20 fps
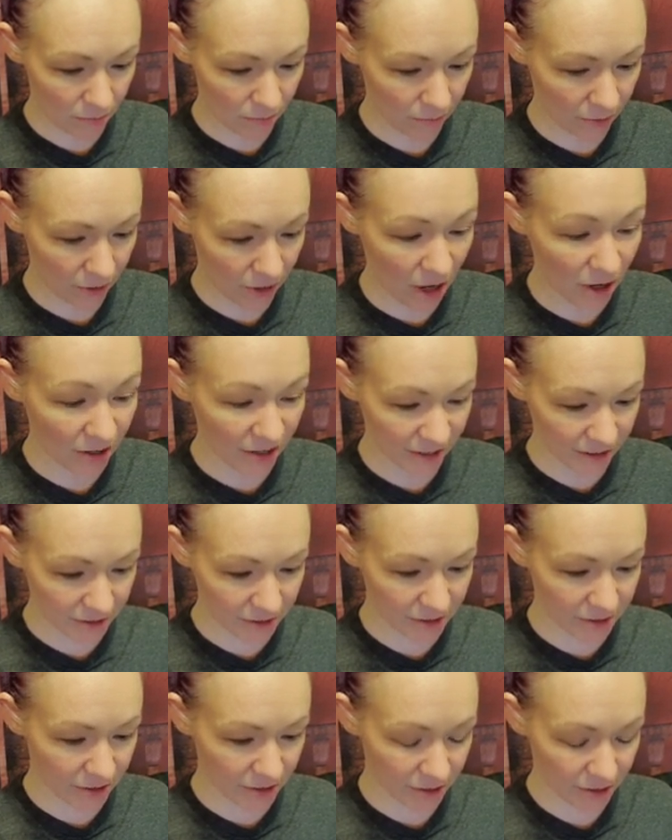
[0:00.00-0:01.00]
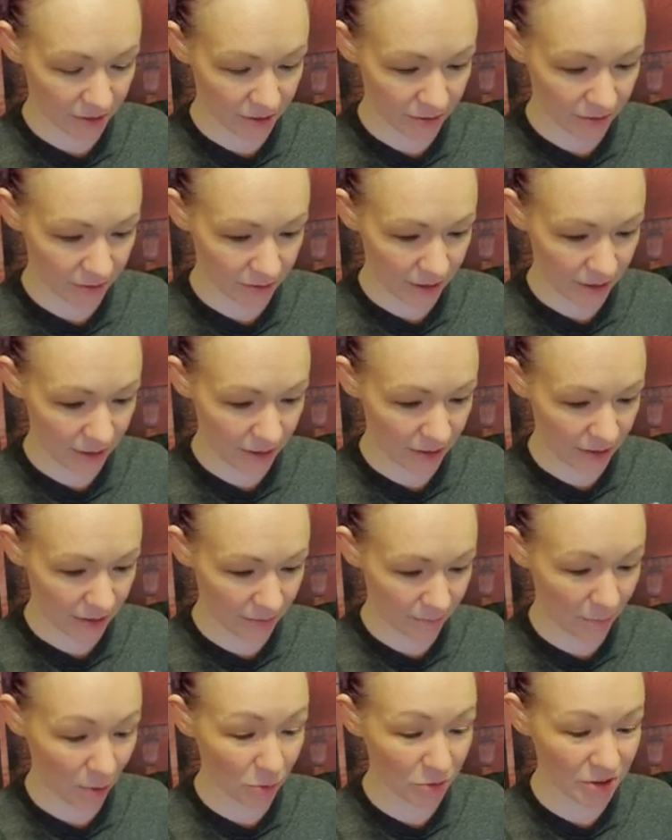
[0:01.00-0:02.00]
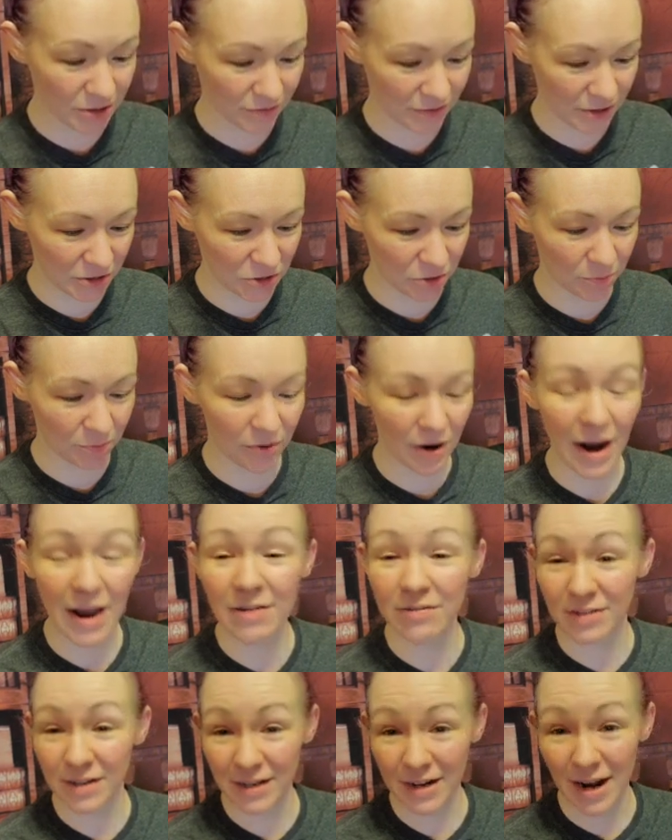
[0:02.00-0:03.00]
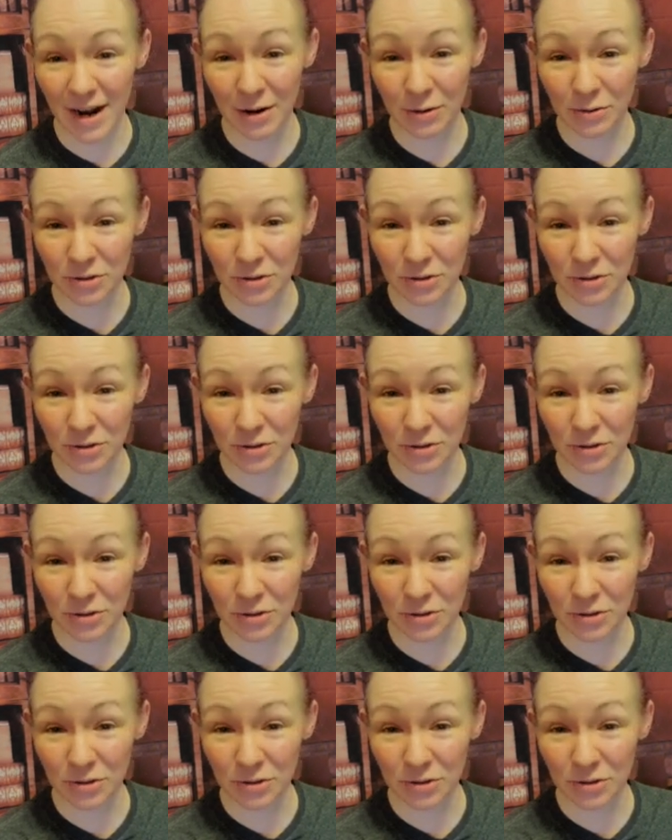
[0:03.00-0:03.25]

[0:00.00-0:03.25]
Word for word: youngest, and most of these are private now,